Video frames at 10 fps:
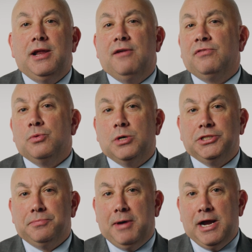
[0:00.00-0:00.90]

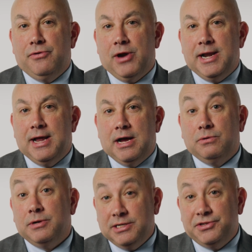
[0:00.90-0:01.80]
everyone's mind right
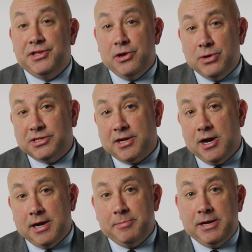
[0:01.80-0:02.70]
now is the US
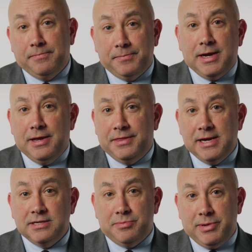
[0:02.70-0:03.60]
economy, and
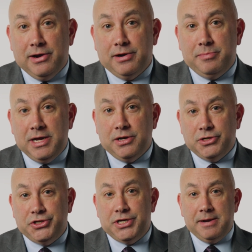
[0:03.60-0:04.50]
things appear to be in
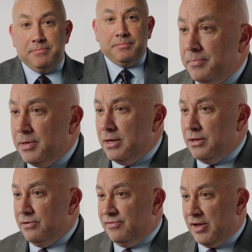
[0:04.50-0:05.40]
good shape.
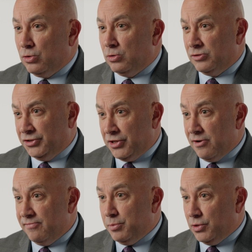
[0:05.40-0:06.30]
The Federal
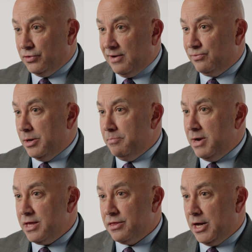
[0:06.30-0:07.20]
Reserve pulled off what
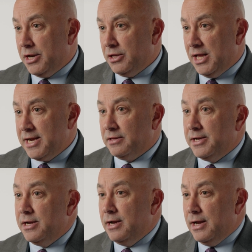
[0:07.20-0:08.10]
many thought
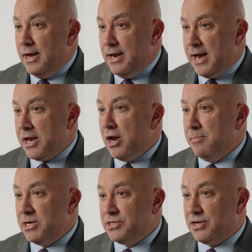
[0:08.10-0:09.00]
unlikely, an
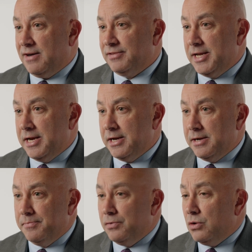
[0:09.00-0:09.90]
economic soft landing,
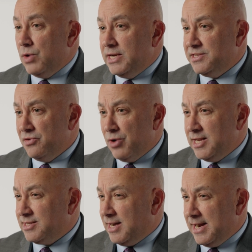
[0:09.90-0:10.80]
raising
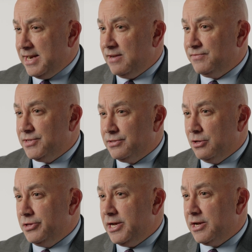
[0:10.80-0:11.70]
rates high enough to
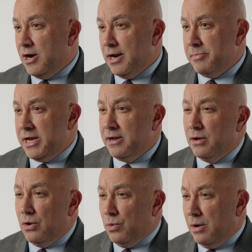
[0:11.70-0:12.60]
slow the economy
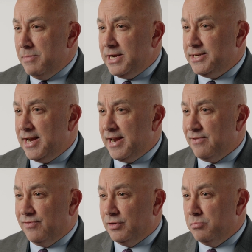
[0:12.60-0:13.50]
while maintaining
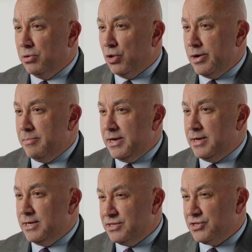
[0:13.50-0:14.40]
full employment
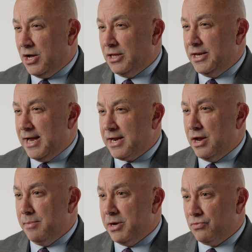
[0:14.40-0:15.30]
and solid
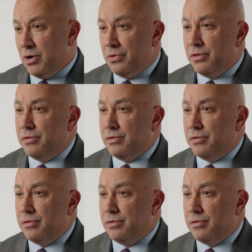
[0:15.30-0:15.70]
economic growth.